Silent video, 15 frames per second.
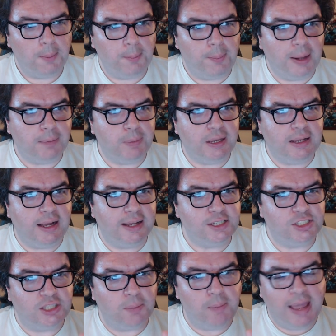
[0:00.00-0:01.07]
but because
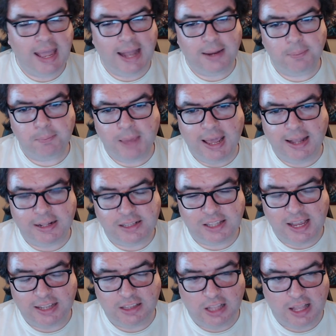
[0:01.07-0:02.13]
the man made
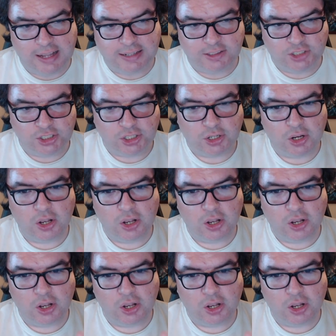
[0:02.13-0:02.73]
deadlines